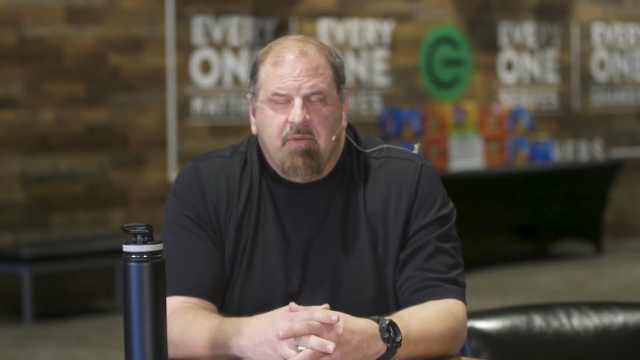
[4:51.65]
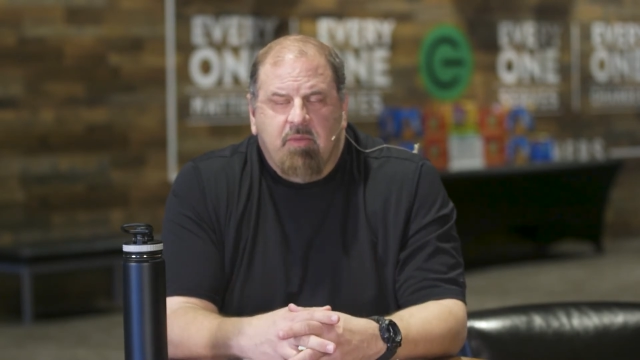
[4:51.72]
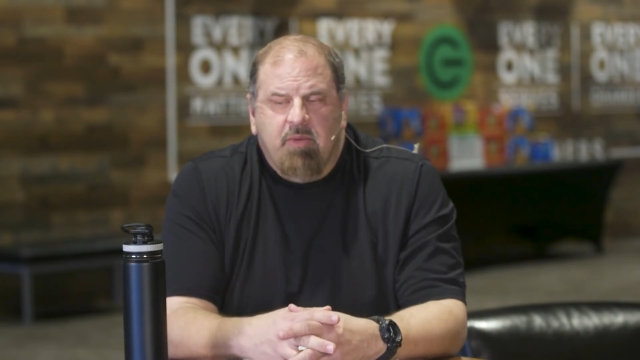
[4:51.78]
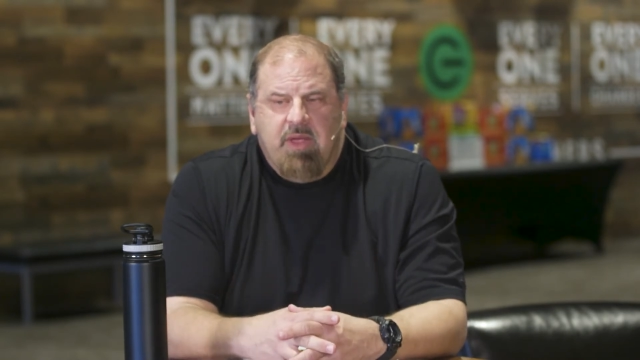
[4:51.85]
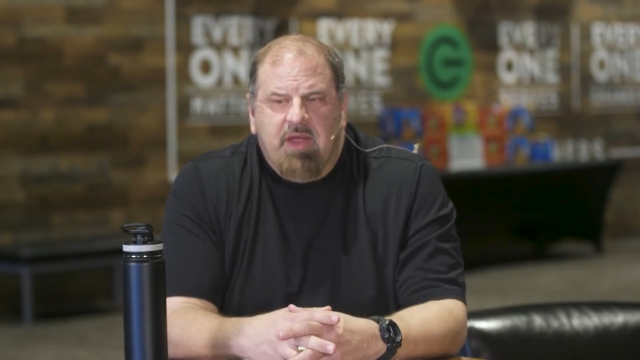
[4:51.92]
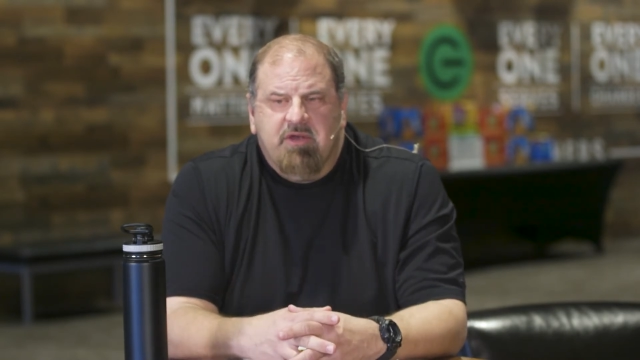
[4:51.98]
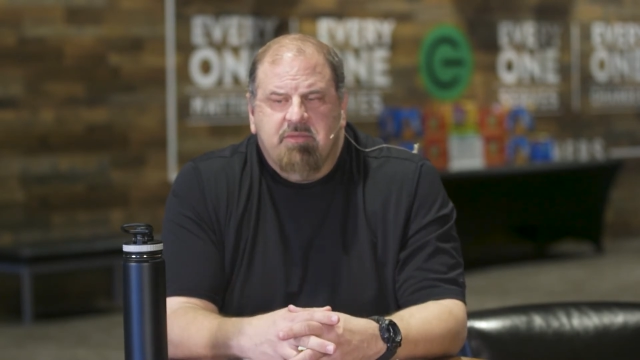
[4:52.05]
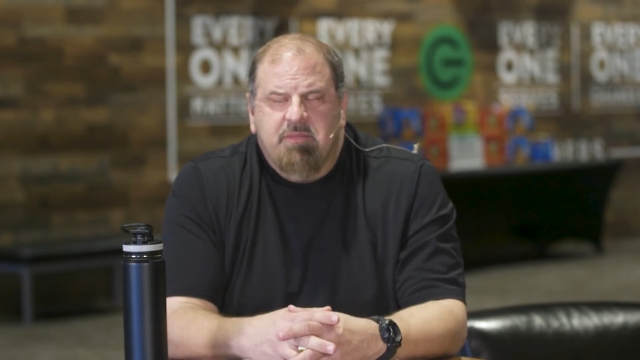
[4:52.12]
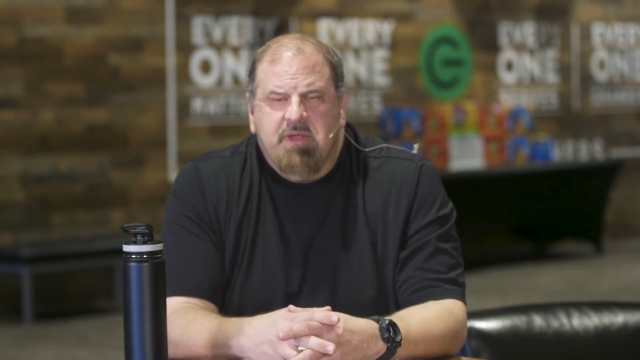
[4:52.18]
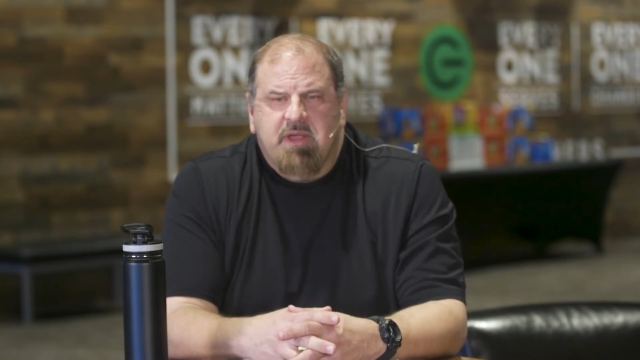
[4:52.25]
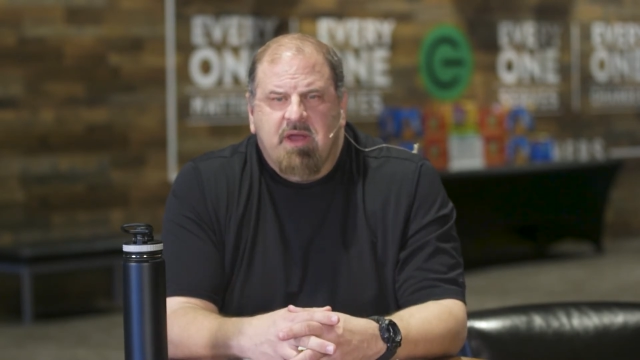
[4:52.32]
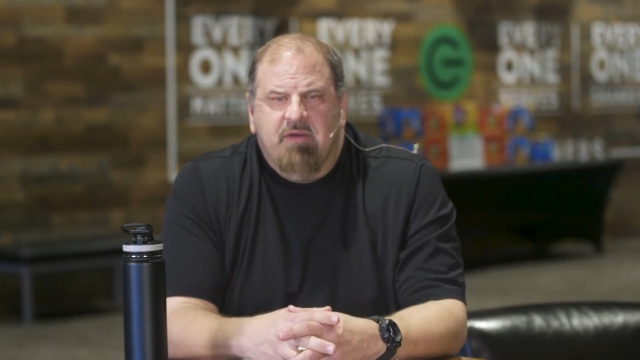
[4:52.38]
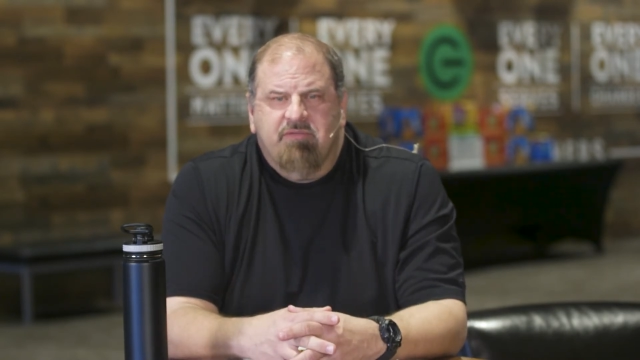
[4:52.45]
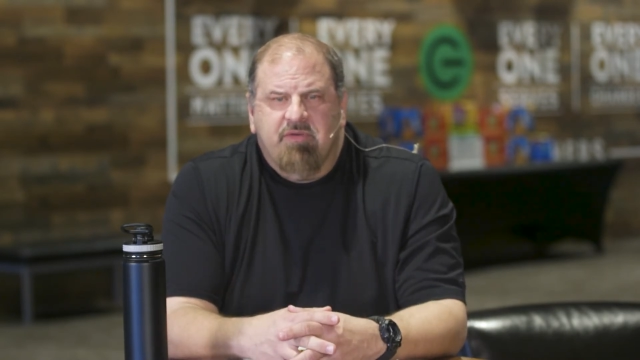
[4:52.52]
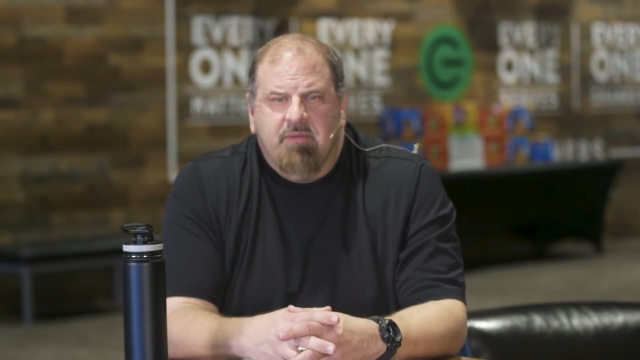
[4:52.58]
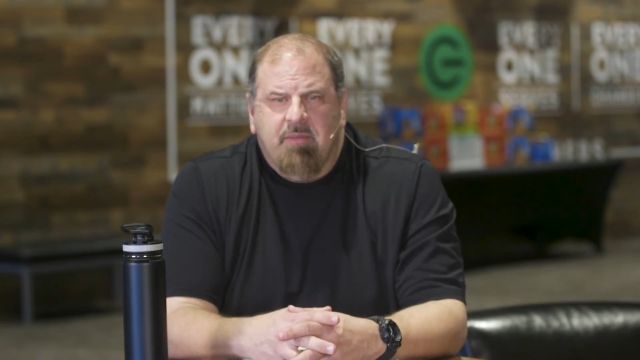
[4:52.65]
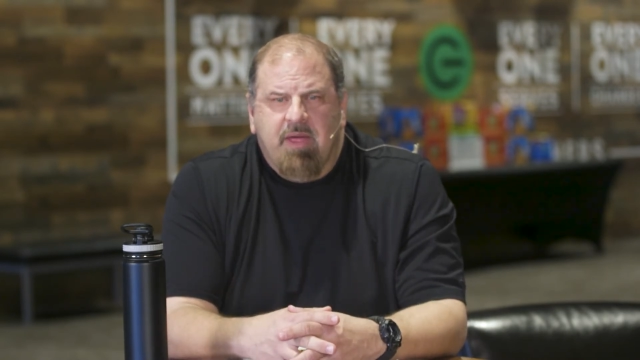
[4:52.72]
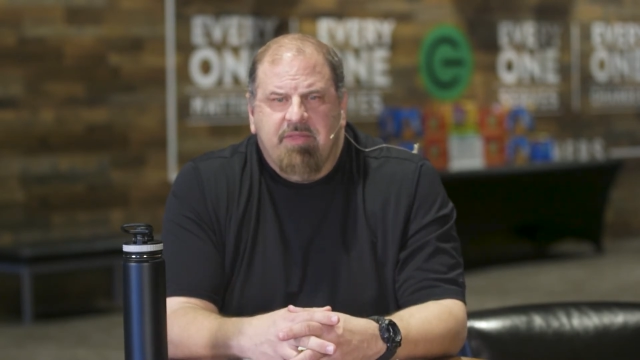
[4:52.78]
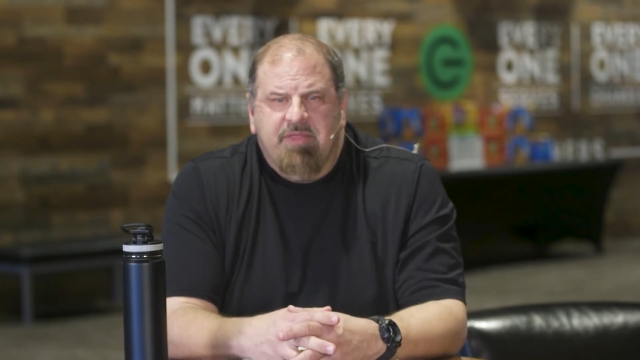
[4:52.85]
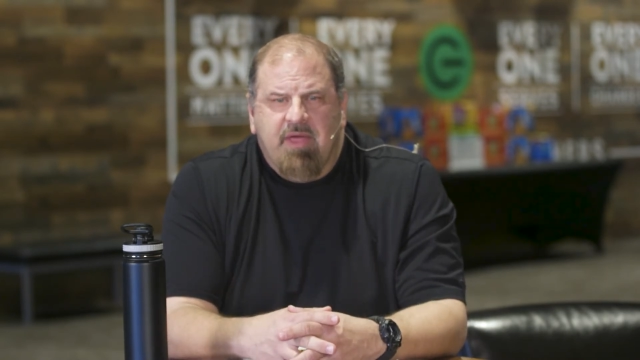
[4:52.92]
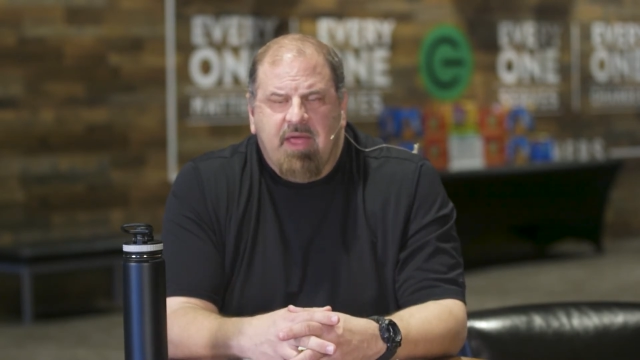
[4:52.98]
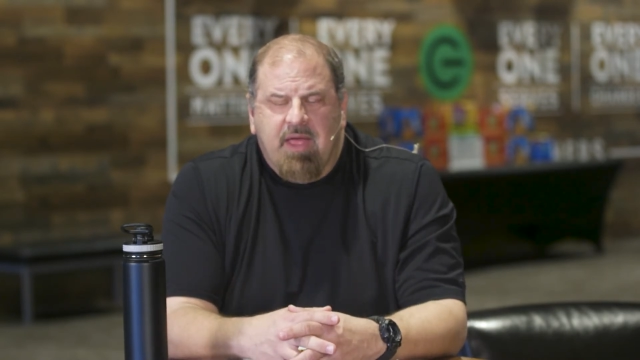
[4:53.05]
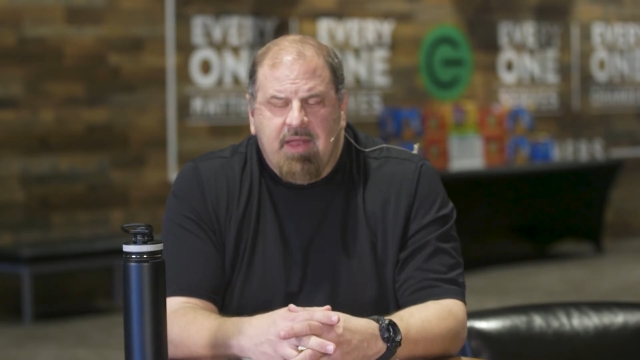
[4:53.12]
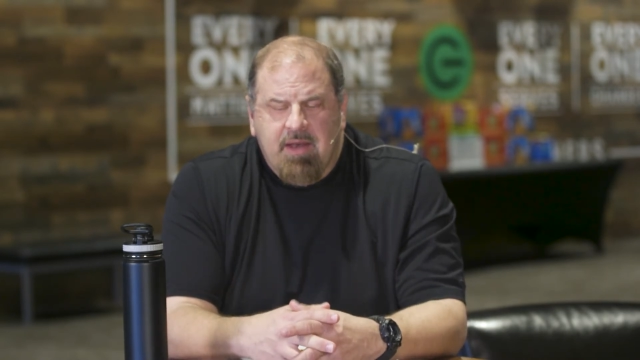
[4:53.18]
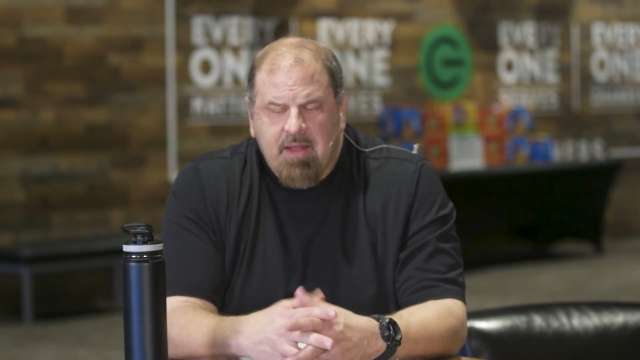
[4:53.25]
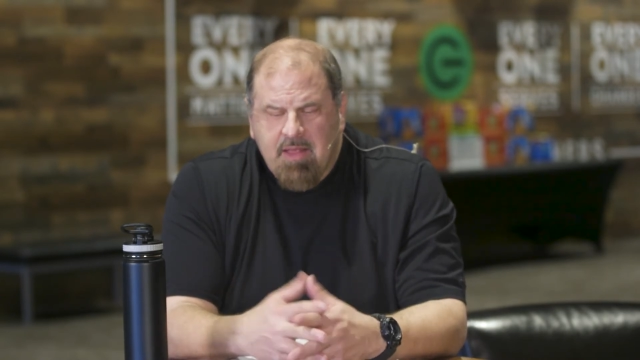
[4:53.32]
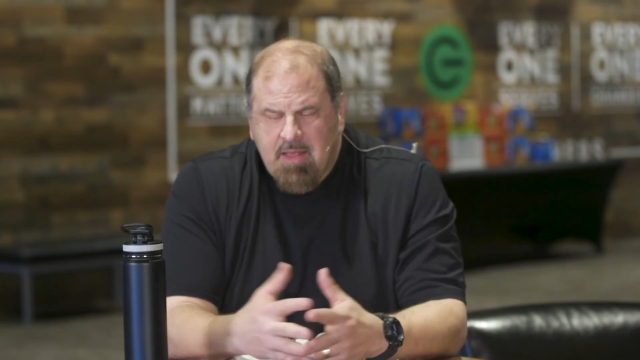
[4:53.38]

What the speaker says: but we have to be careful about that.